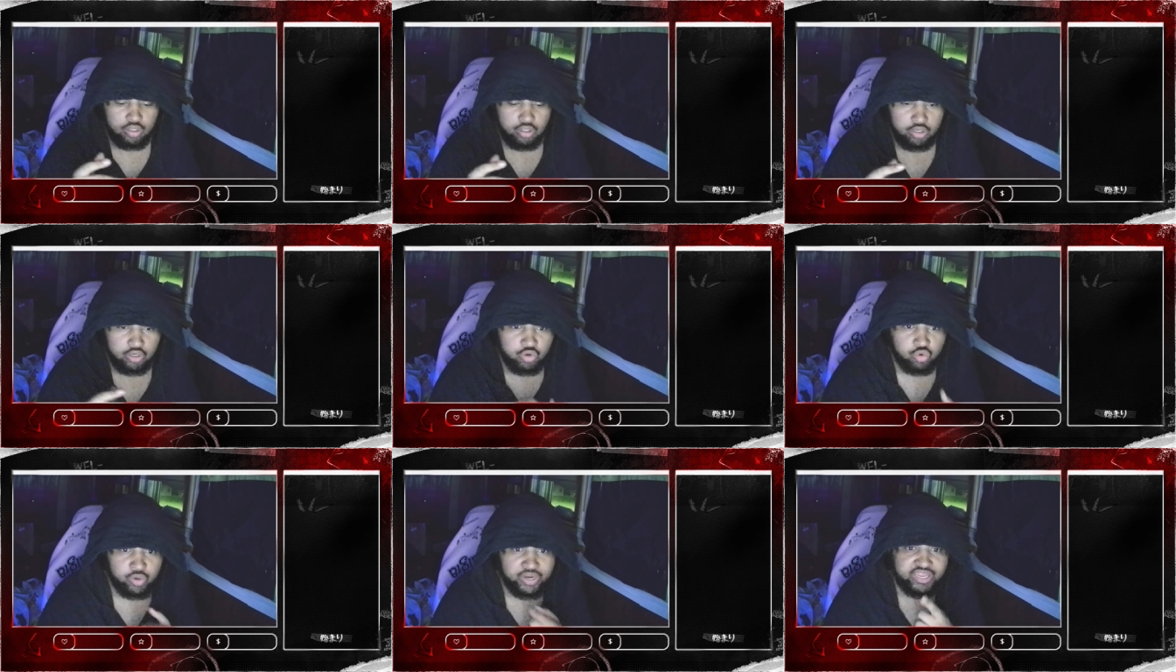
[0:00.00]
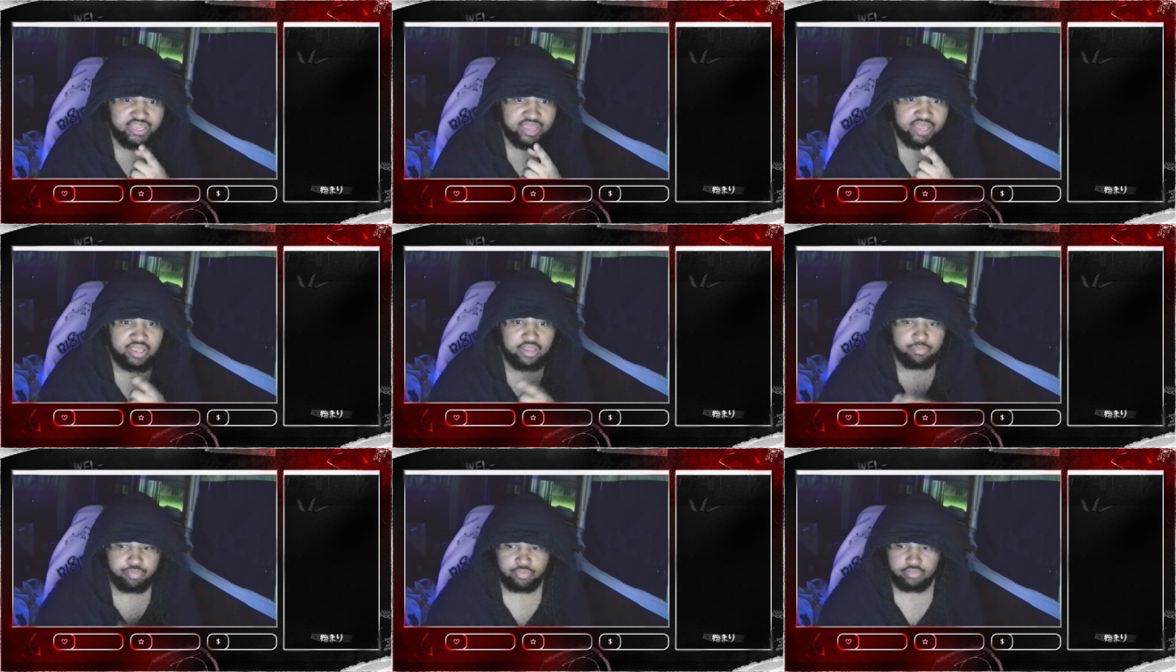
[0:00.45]
Great
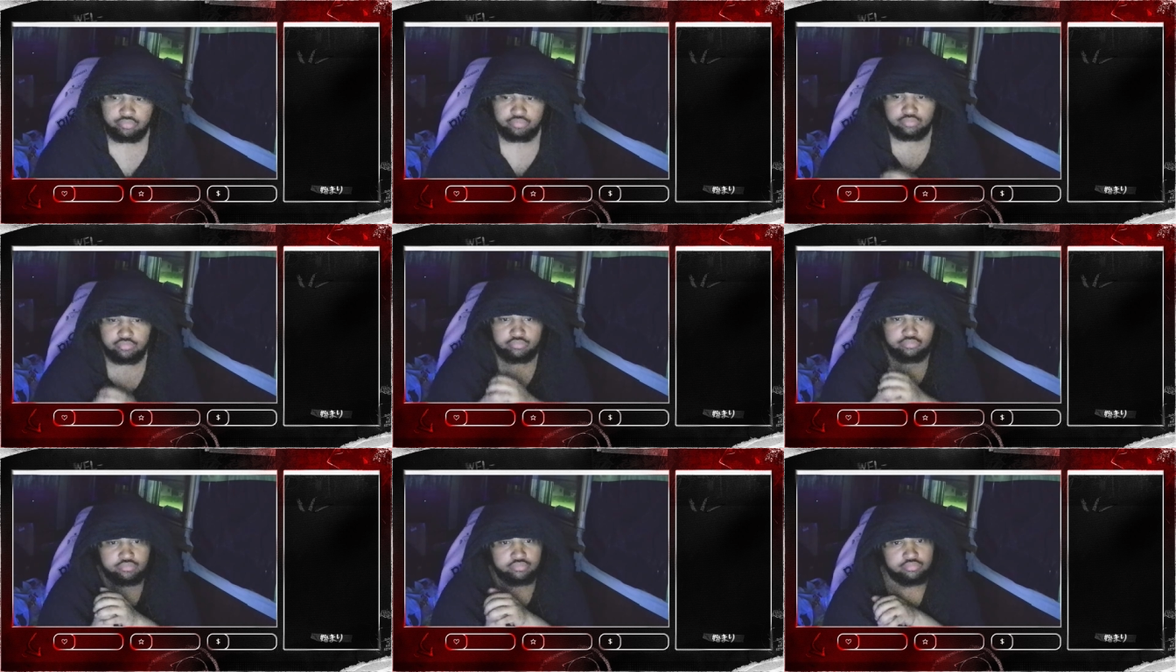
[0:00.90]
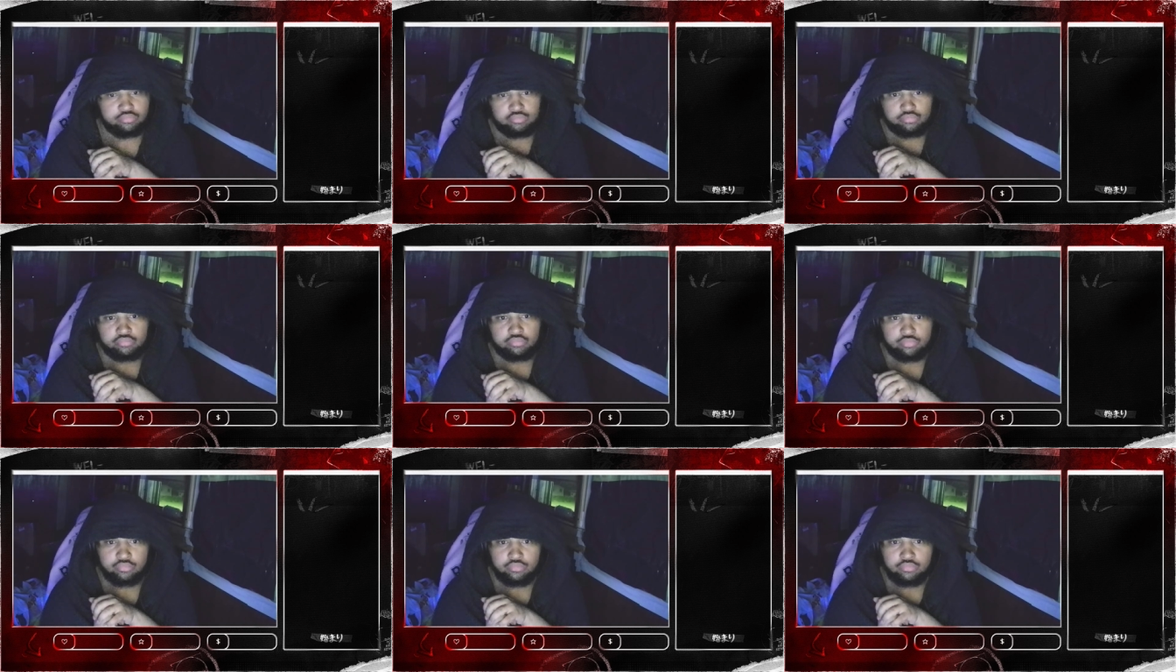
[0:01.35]
eight.
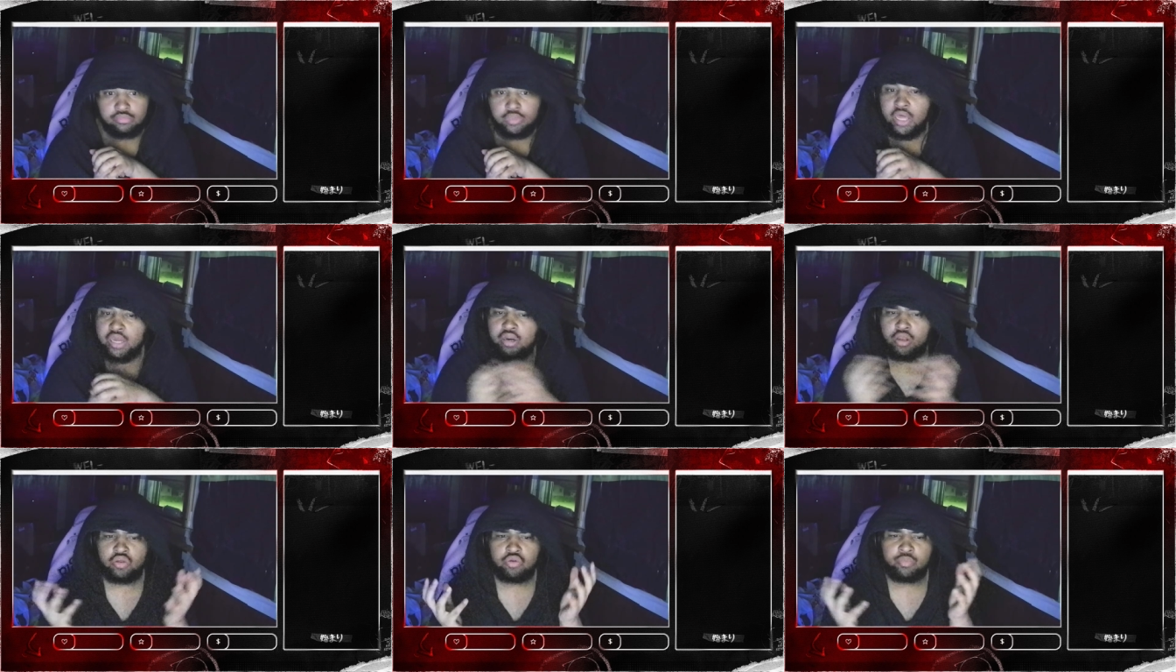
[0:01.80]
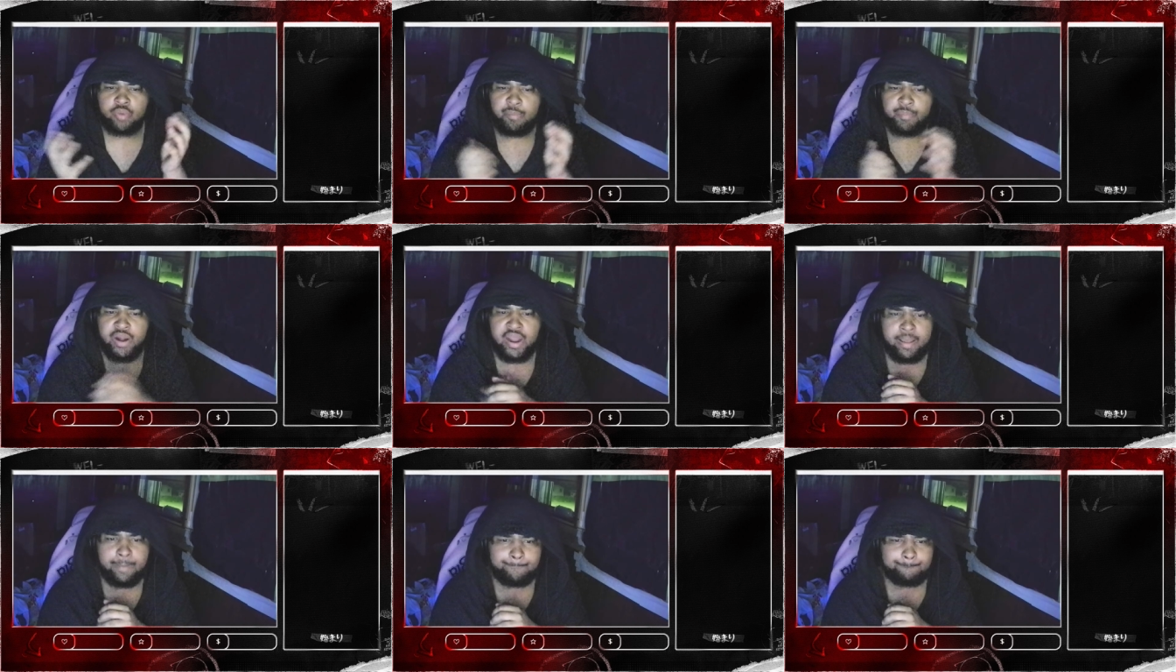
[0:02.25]
I know you remember
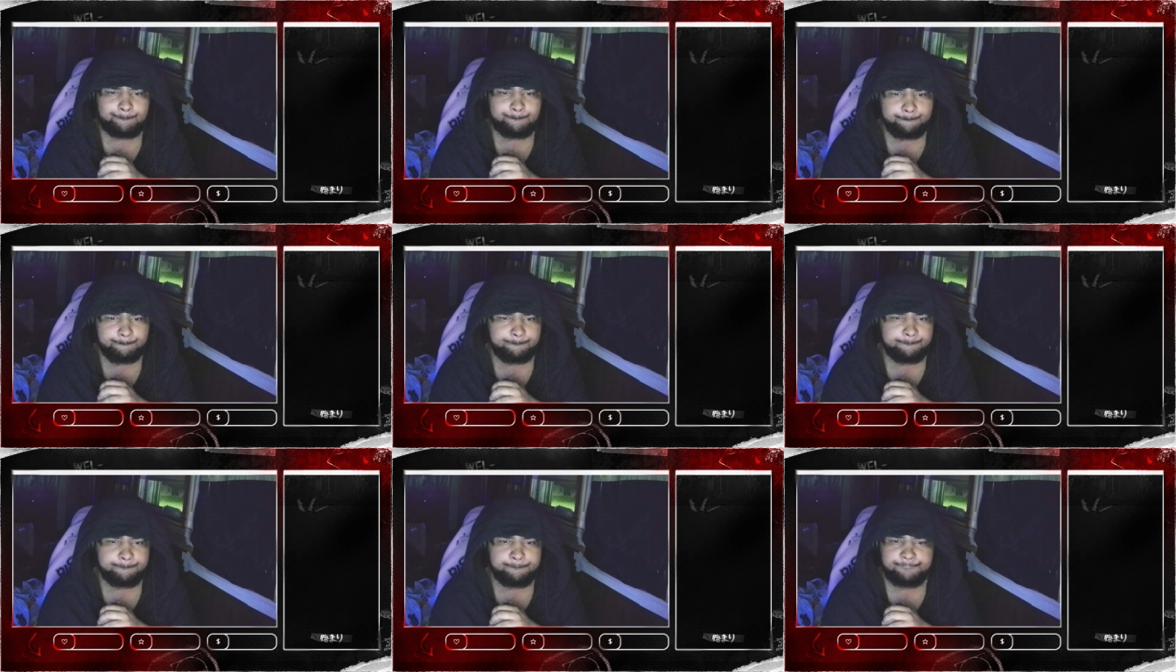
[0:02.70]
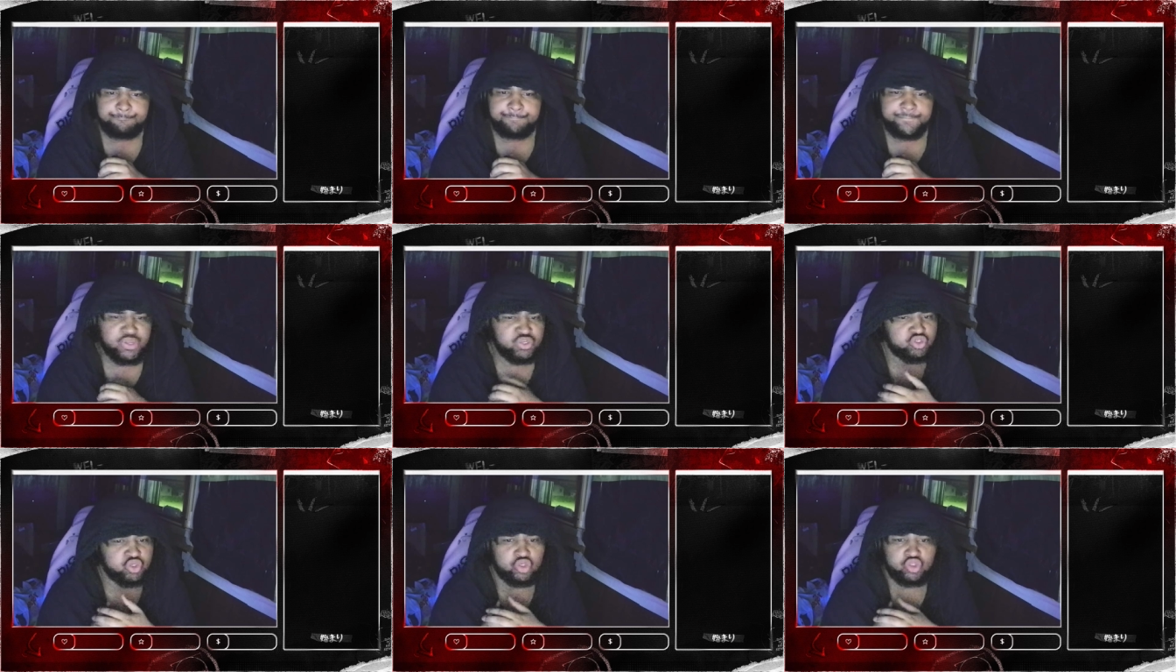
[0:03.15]
that.
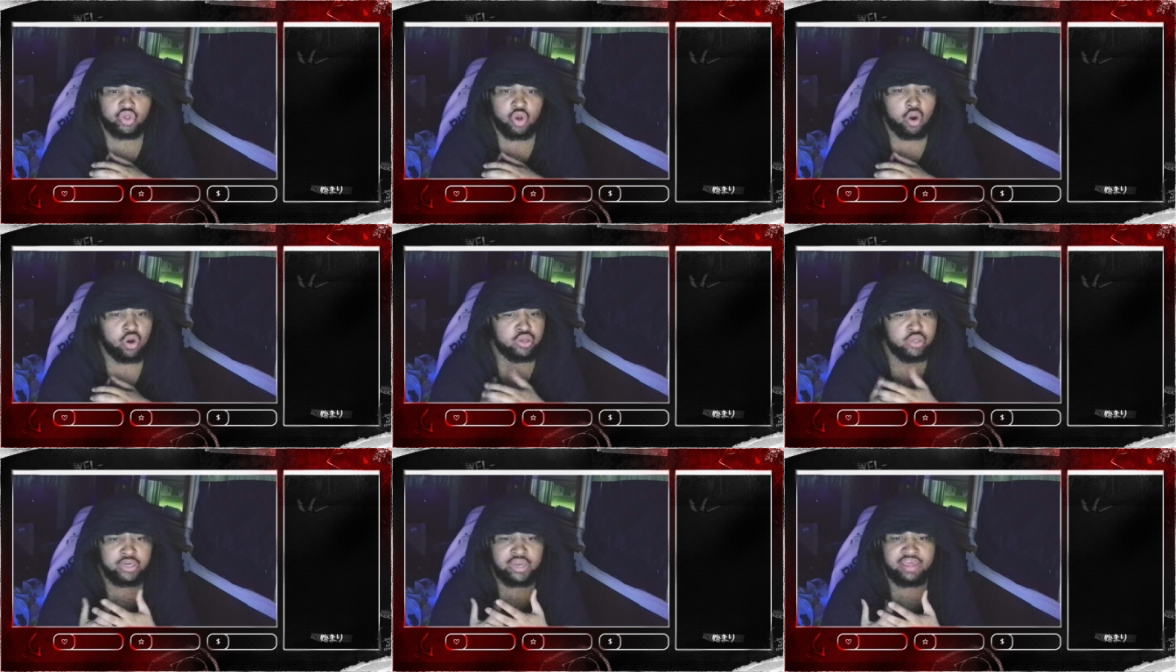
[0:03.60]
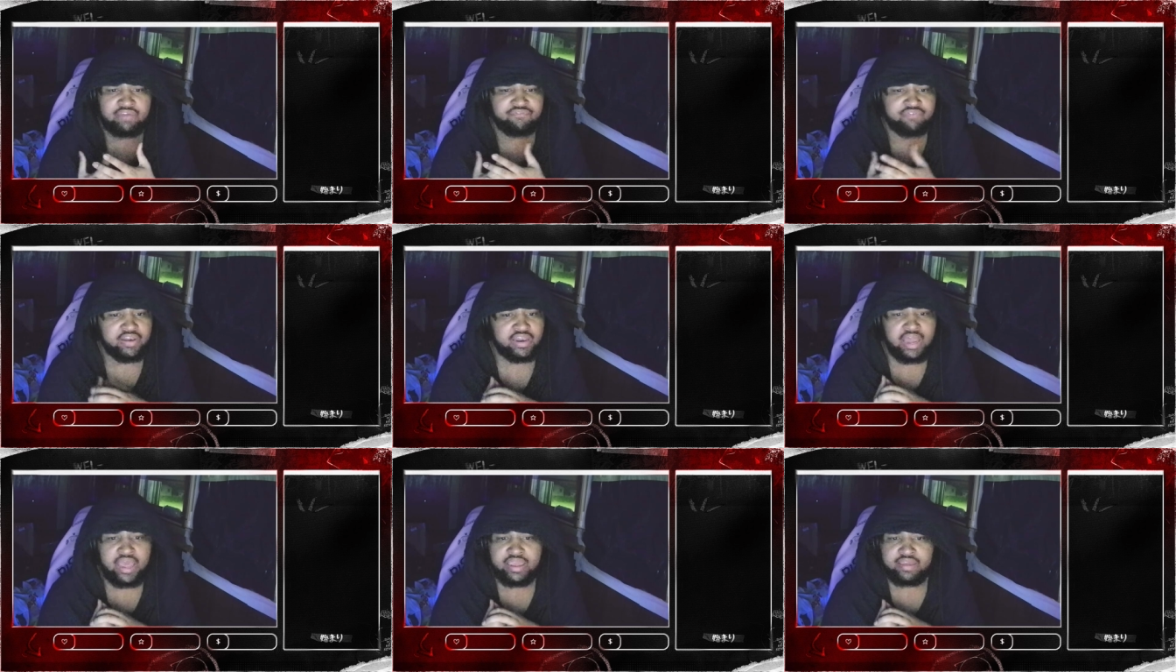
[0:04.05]
So scar your life for
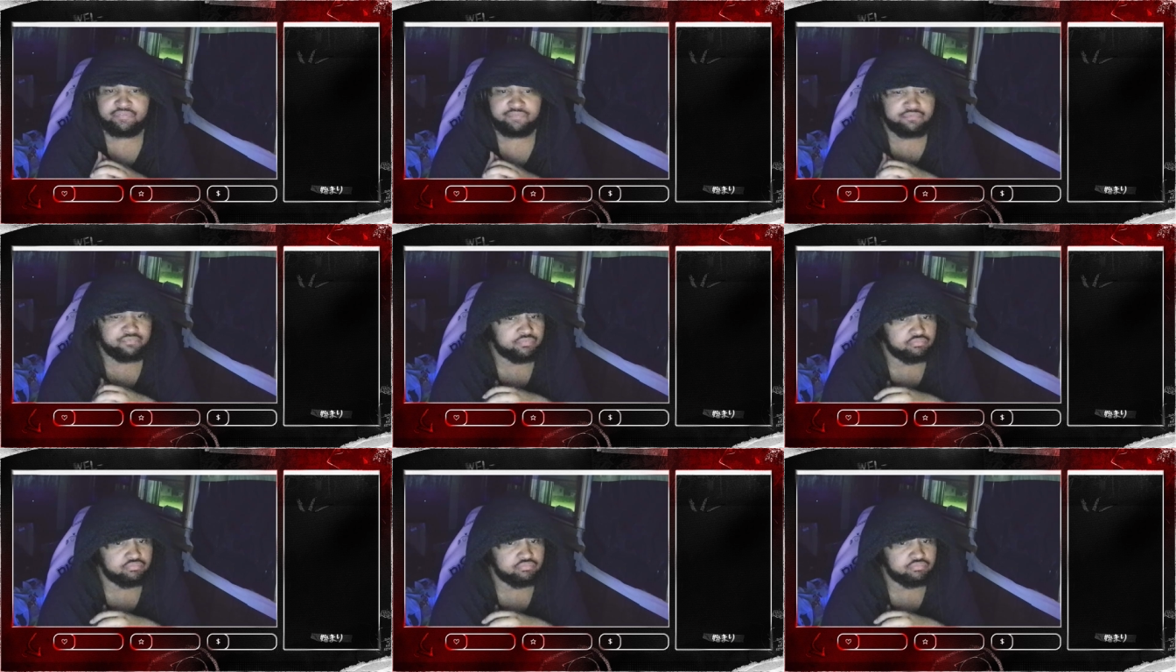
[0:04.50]
life.